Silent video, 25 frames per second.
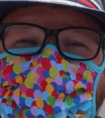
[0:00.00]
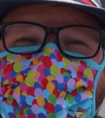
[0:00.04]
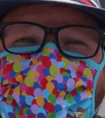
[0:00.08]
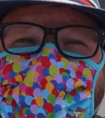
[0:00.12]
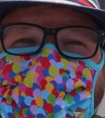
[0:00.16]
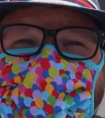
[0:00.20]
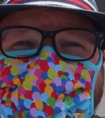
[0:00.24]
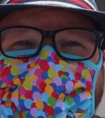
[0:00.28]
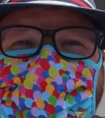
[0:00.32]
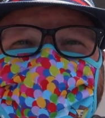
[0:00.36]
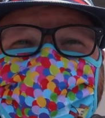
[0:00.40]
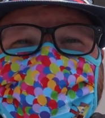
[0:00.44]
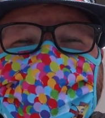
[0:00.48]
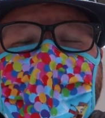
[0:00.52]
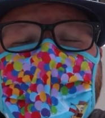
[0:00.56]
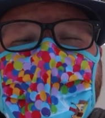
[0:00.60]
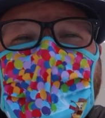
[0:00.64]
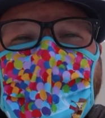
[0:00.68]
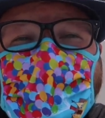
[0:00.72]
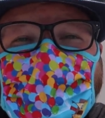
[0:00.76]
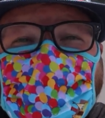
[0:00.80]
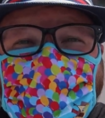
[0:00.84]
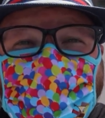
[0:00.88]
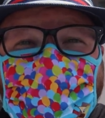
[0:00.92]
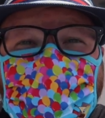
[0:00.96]
own is
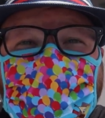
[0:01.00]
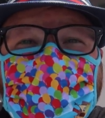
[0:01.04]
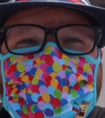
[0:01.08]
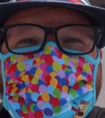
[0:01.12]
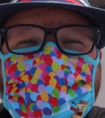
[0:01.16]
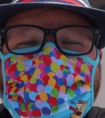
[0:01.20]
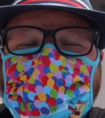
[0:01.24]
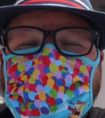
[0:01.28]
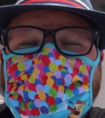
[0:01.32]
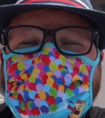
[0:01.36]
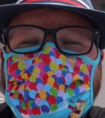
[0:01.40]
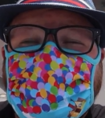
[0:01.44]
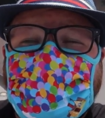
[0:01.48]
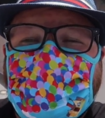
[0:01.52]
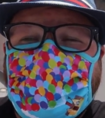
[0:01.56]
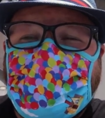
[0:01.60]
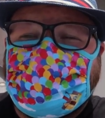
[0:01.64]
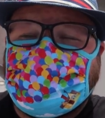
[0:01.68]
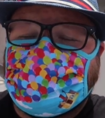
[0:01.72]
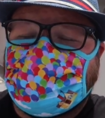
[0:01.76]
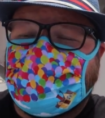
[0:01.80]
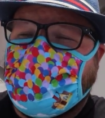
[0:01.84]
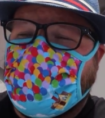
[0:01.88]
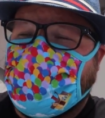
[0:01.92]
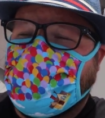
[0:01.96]
really, really
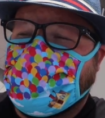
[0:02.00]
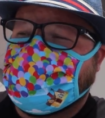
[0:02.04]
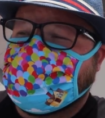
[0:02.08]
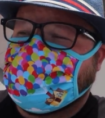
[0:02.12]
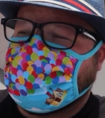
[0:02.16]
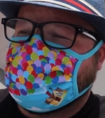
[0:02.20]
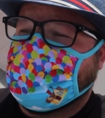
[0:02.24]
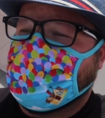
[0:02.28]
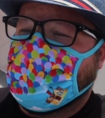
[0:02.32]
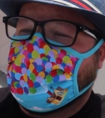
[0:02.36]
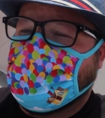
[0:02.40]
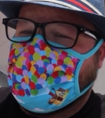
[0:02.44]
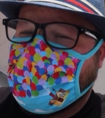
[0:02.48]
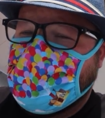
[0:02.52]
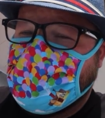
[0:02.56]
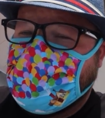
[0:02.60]
educational